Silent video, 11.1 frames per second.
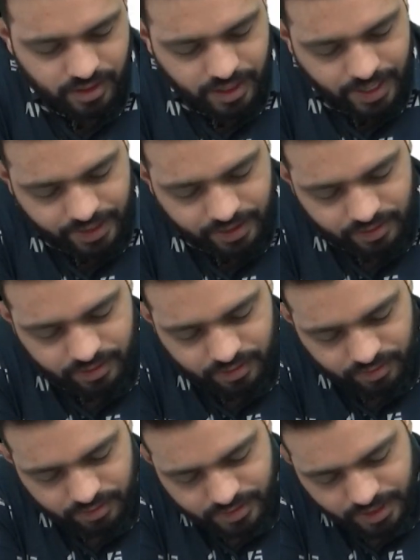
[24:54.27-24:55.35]
and a
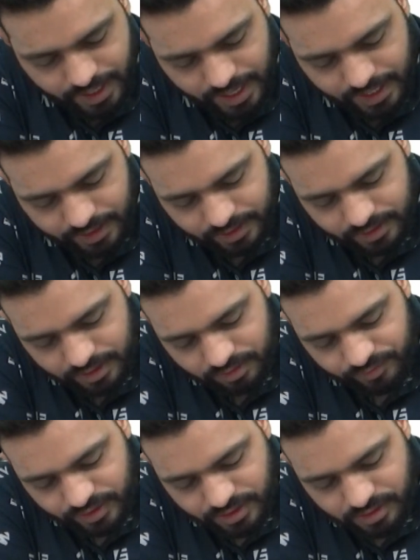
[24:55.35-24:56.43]
psychiatric drug
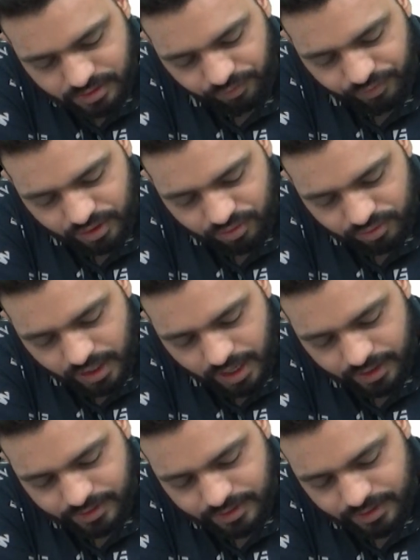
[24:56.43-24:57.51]
which is
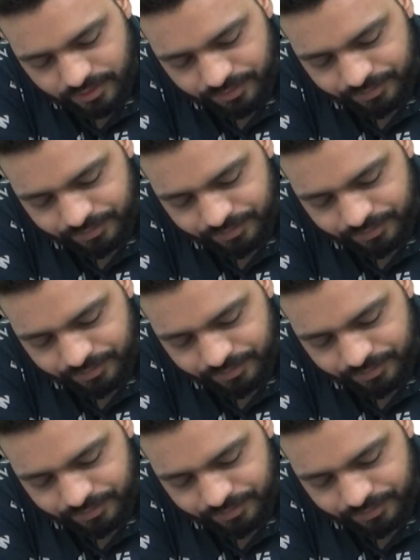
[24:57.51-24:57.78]
phenothiazine.